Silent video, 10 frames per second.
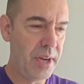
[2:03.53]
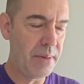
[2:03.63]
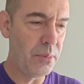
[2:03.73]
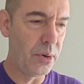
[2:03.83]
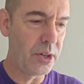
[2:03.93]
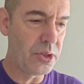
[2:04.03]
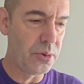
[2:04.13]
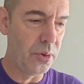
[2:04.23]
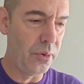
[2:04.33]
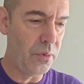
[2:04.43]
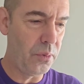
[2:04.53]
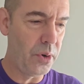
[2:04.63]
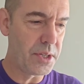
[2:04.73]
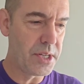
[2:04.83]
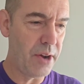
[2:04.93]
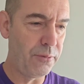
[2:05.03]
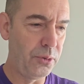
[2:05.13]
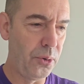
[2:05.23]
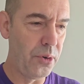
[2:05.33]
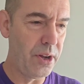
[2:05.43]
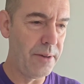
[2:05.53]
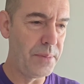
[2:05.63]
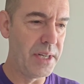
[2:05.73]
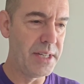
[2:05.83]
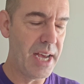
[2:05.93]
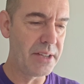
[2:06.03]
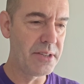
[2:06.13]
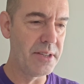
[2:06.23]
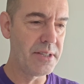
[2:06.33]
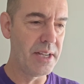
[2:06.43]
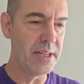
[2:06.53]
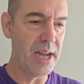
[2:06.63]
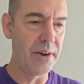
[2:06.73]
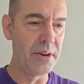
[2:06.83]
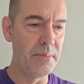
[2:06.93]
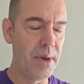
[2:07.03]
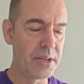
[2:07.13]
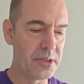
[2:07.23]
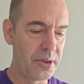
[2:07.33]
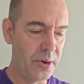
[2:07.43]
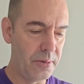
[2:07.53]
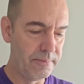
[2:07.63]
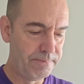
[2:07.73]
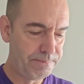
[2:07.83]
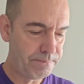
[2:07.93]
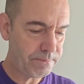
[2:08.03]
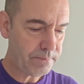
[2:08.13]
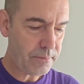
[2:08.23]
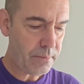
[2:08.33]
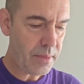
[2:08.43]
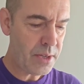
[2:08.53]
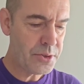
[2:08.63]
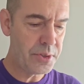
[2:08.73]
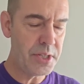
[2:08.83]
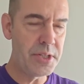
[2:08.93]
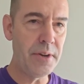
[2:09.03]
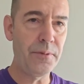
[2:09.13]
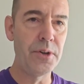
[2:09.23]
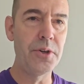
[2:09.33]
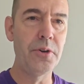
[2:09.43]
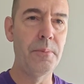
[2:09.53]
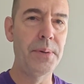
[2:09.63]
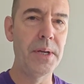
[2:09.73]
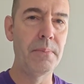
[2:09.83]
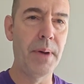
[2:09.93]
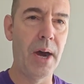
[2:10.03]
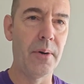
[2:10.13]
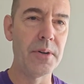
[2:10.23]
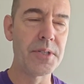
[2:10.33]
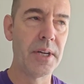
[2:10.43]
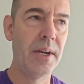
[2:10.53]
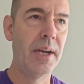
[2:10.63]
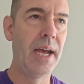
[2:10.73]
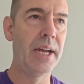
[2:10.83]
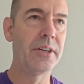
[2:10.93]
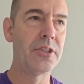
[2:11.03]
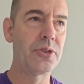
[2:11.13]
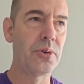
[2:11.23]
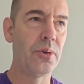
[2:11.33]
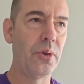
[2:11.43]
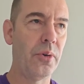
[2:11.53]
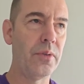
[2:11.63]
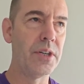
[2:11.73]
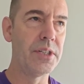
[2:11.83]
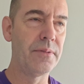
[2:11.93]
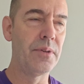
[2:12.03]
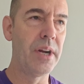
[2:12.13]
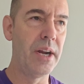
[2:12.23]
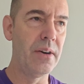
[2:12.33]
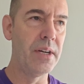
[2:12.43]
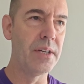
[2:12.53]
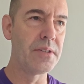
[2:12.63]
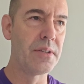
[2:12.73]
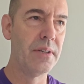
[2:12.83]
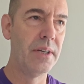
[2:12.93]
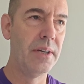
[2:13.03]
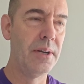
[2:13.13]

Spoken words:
had more control over what is now Florida and Texas and down into Mexico. So these different European powers had control over different areas.